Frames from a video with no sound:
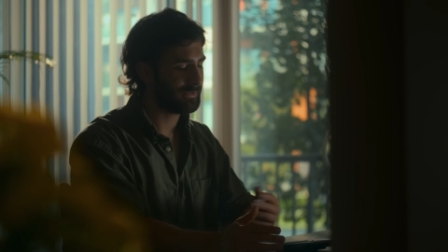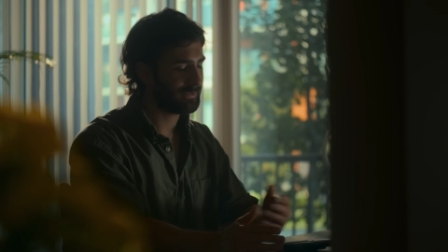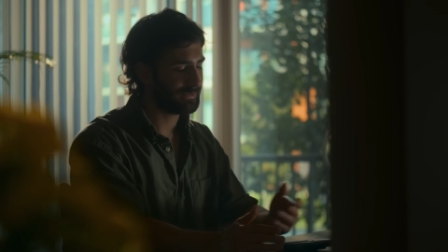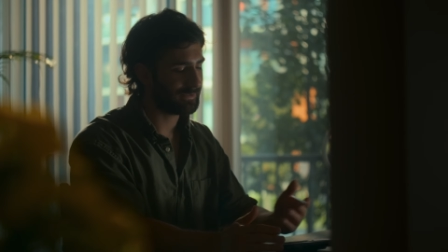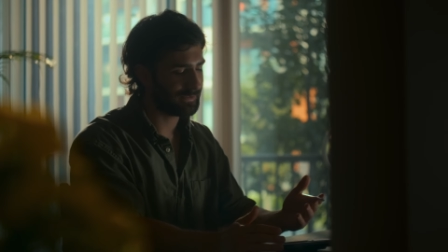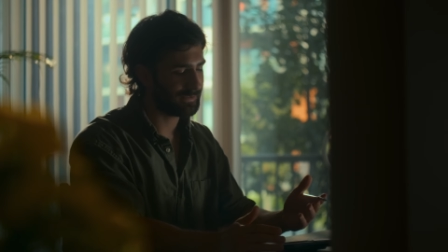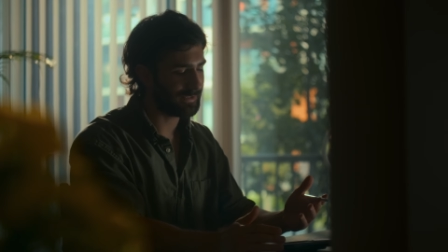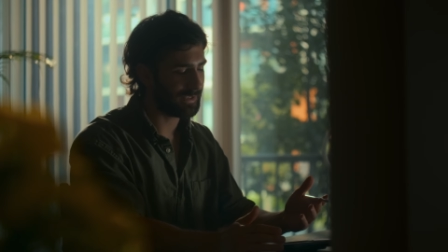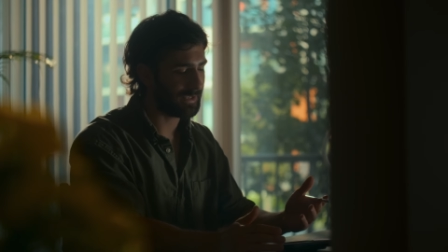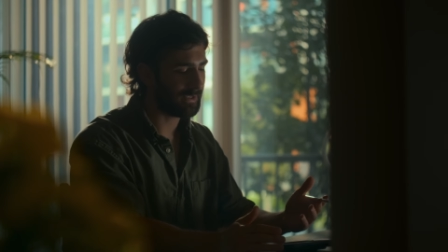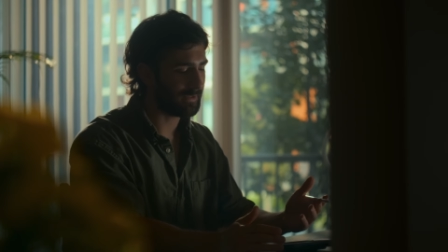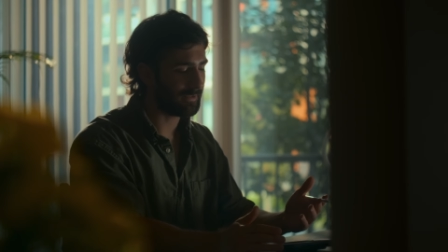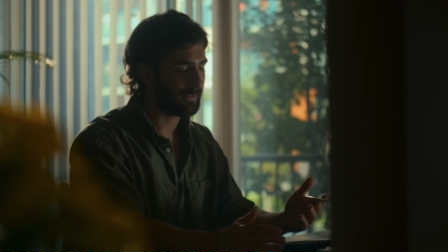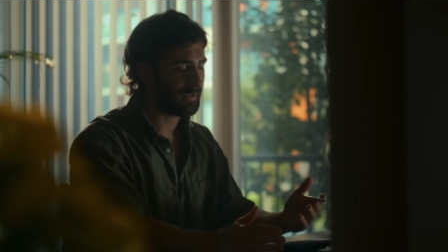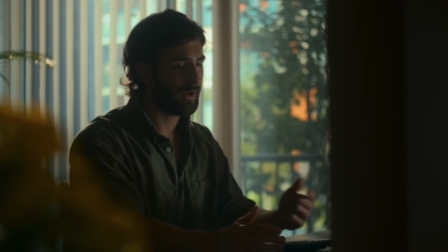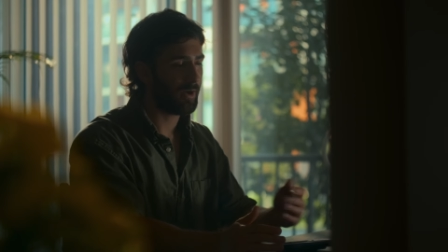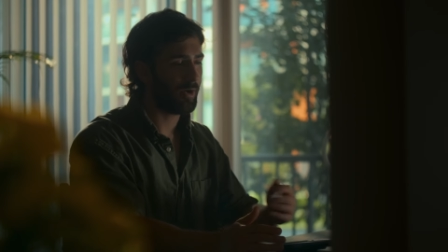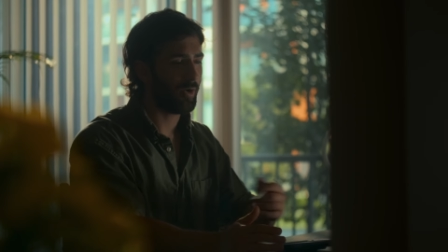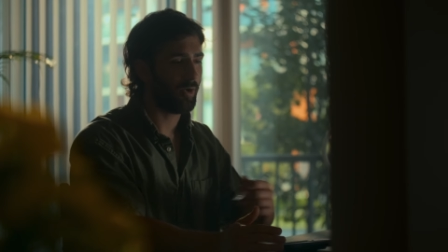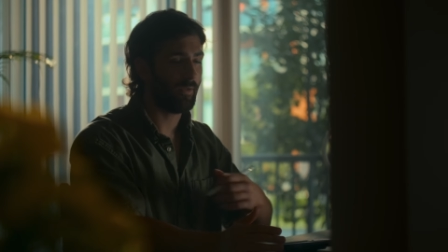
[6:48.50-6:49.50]

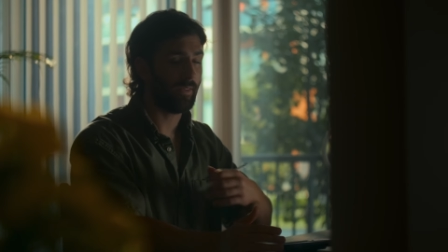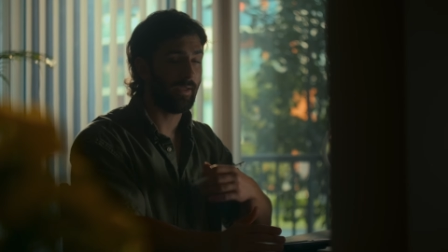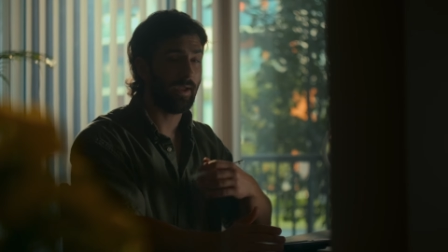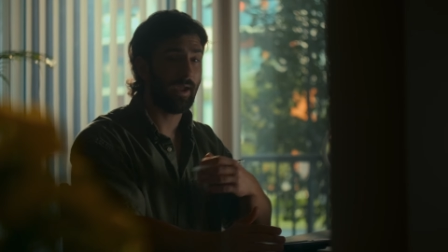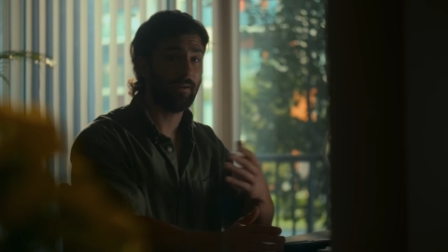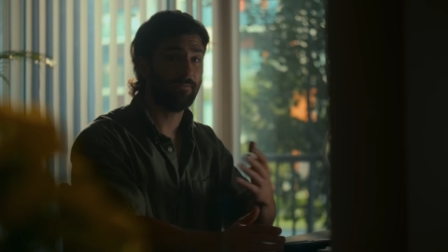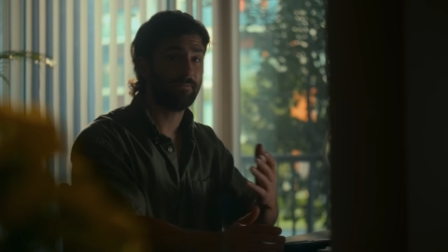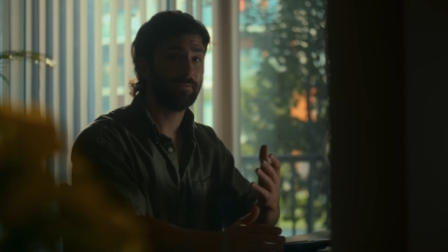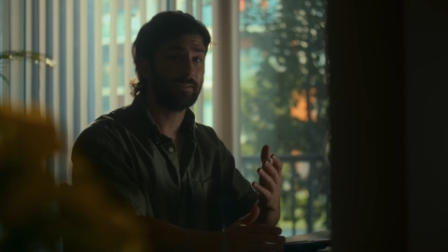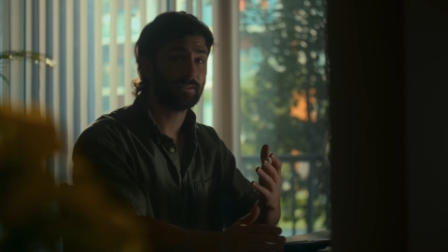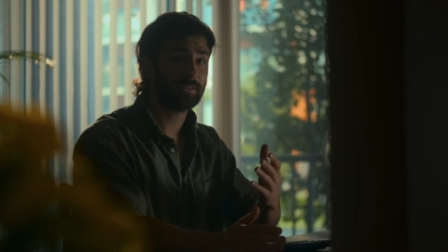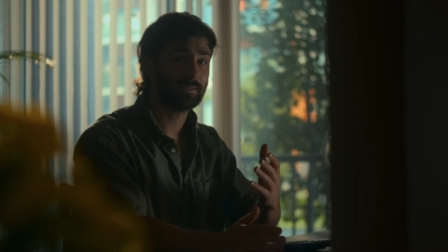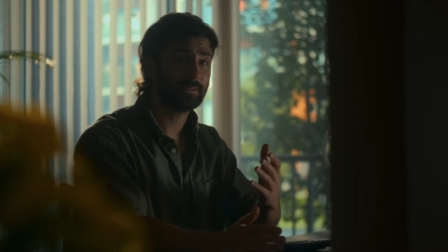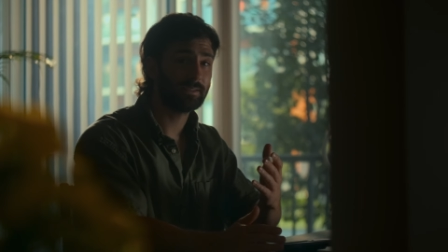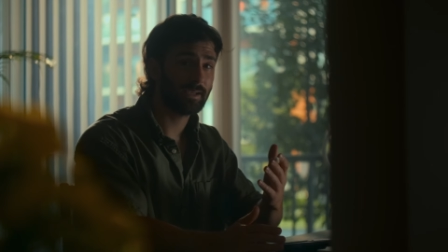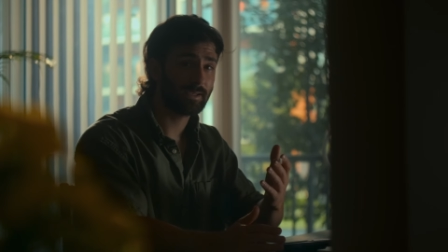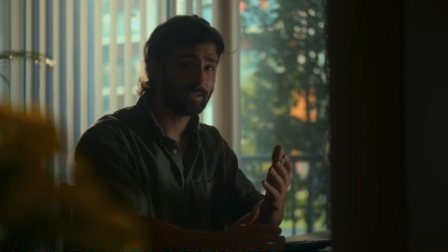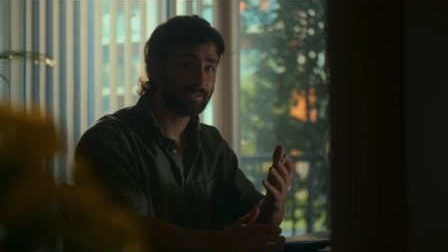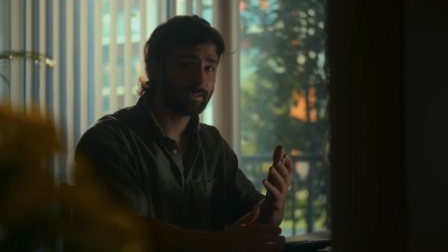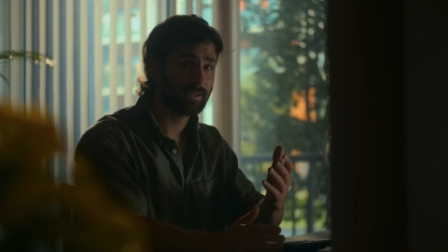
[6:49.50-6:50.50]
scene on the
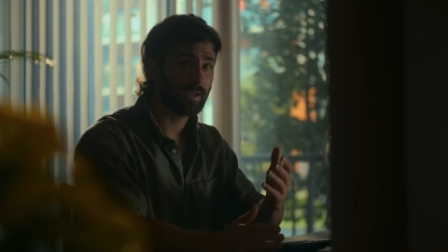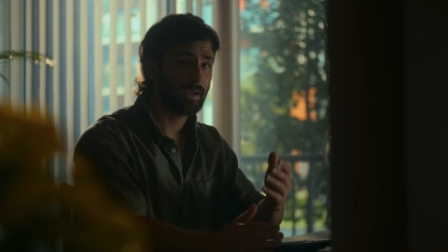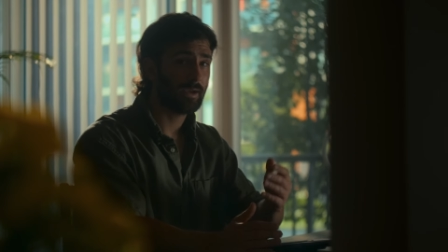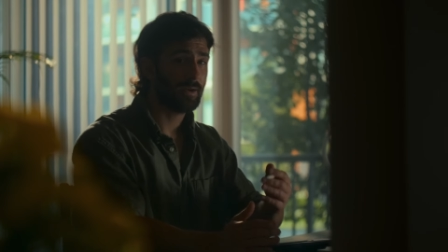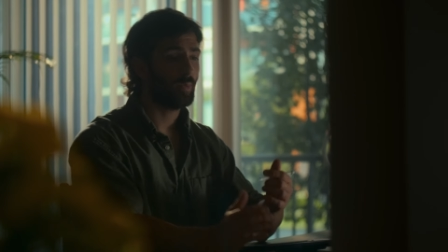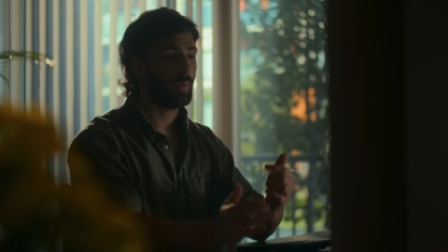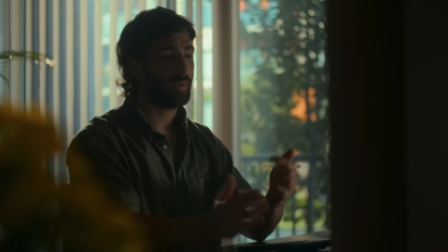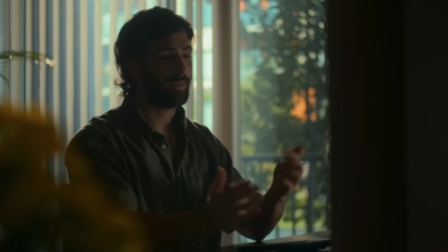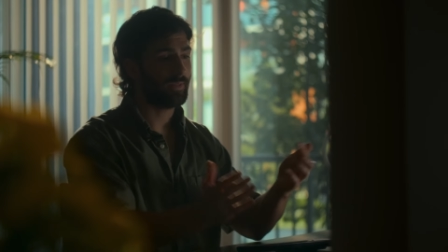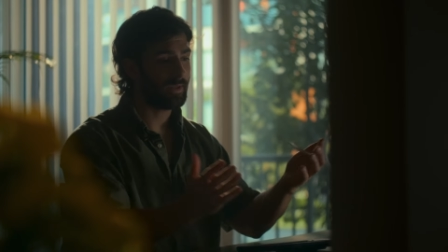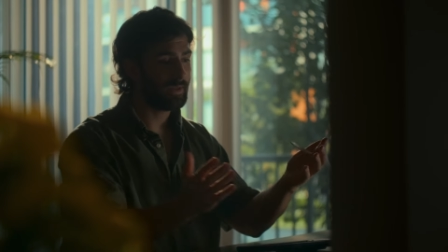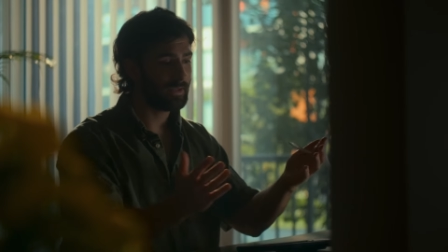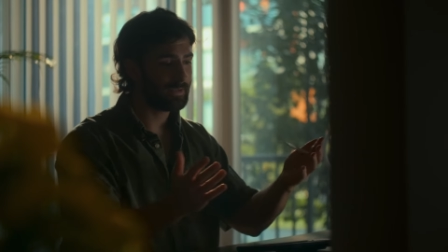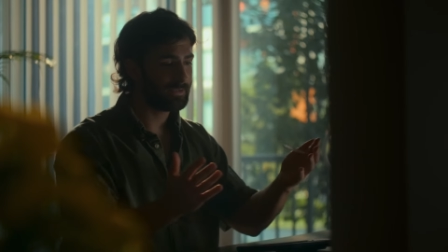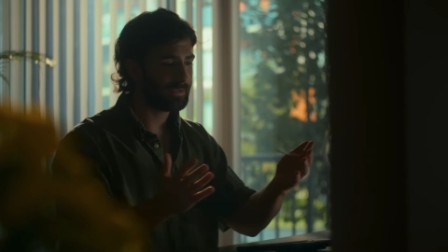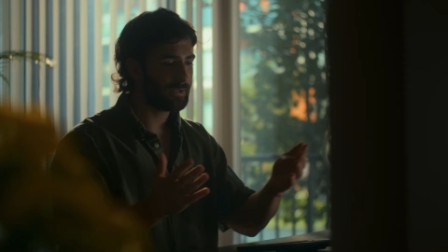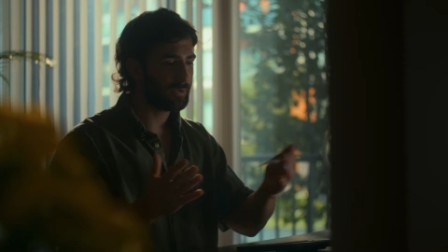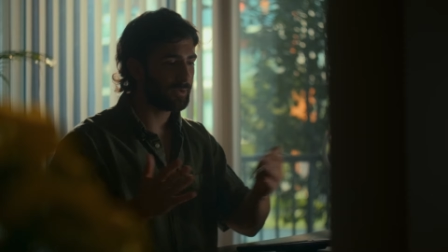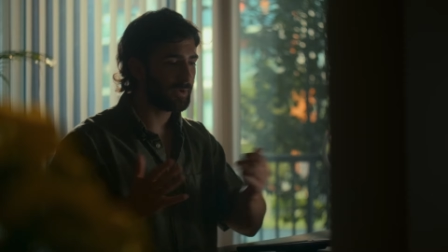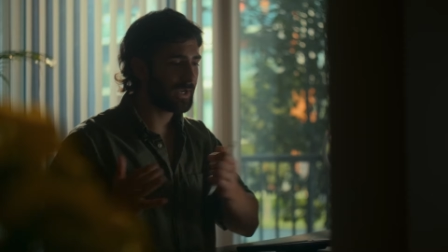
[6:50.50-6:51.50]
FX6 with
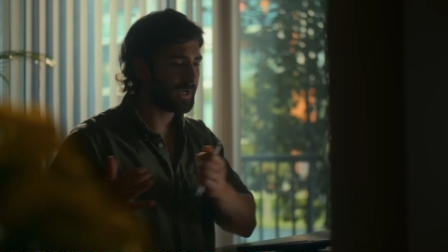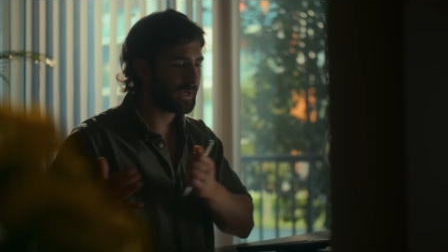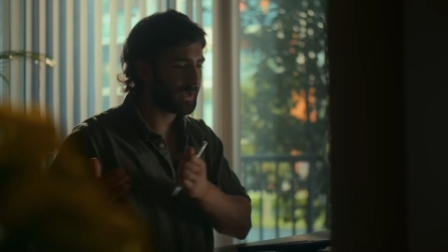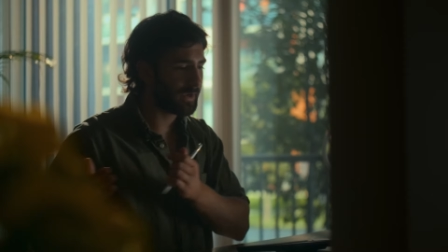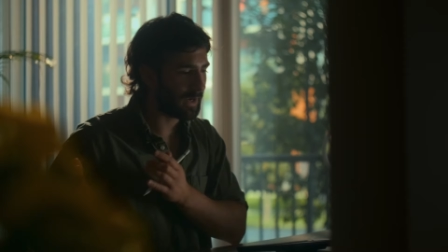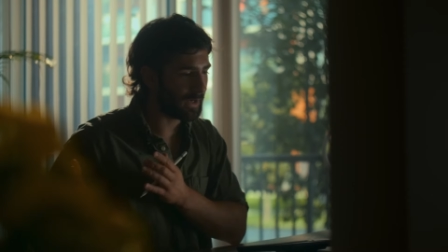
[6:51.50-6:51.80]
easy rig.